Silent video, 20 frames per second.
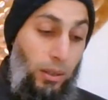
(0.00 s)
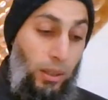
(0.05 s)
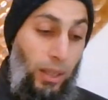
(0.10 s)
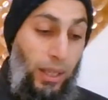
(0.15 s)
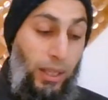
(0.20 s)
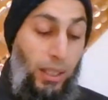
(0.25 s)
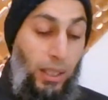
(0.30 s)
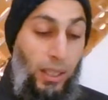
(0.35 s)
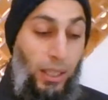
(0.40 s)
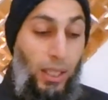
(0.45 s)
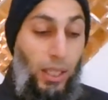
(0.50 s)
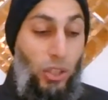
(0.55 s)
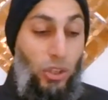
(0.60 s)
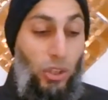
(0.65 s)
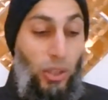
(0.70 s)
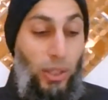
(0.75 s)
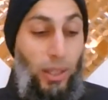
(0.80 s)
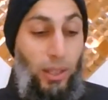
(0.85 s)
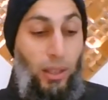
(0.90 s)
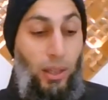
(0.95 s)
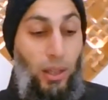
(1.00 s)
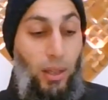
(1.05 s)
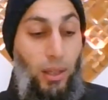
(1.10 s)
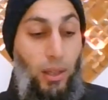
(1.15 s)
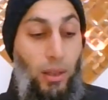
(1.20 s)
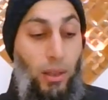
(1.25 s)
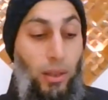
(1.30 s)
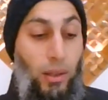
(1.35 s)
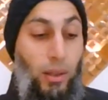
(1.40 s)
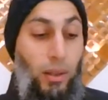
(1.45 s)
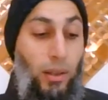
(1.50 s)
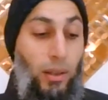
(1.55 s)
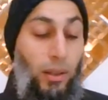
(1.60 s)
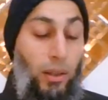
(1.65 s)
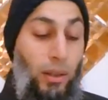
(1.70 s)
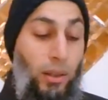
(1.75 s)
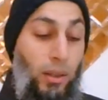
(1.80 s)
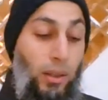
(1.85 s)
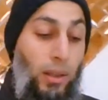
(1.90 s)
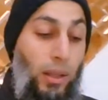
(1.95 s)
take each letter,
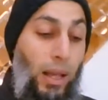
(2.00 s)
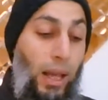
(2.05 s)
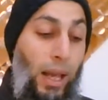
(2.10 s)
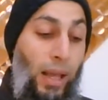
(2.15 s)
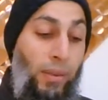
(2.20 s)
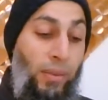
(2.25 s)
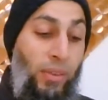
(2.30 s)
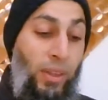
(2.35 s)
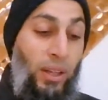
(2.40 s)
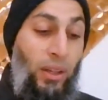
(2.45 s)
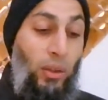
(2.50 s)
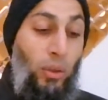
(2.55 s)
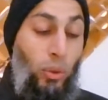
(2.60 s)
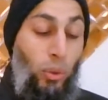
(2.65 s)
and then